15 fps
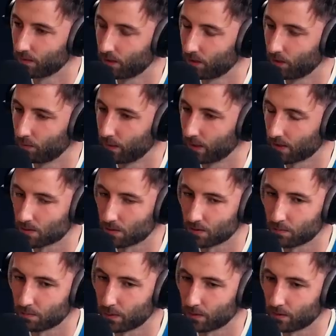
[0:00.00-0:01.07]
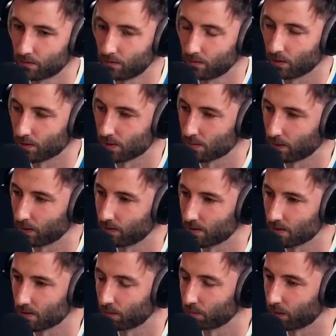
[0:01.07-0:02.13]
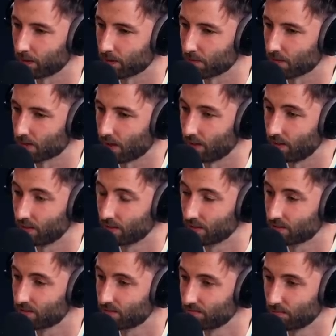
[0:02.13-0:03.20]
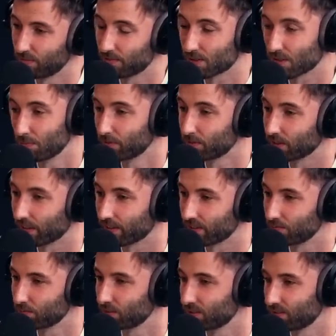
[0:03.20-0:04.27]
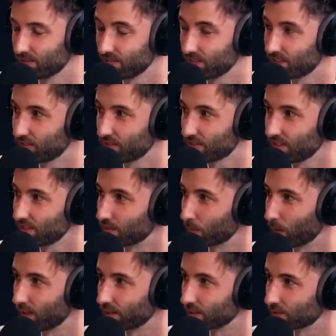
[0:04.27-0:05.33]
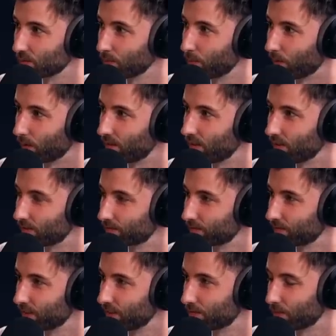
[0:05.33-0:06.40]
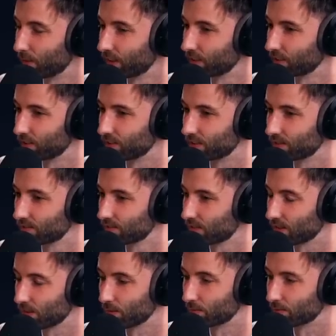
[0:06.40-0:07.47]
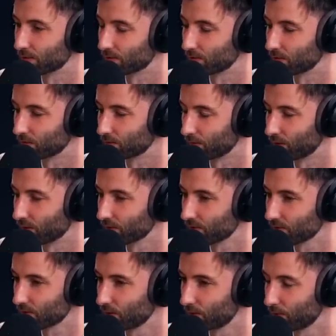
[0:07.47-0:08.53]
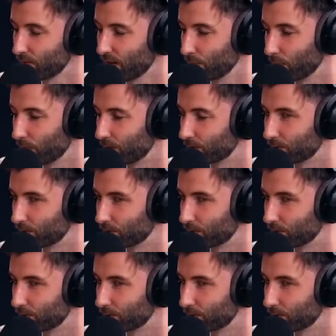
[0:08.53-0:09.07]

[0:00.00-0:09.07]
the club makes such a big noise about these young players we're signing, and with some of them, I think, well, he does need to play at some point if we are going to see whether he's good enough or not. So from that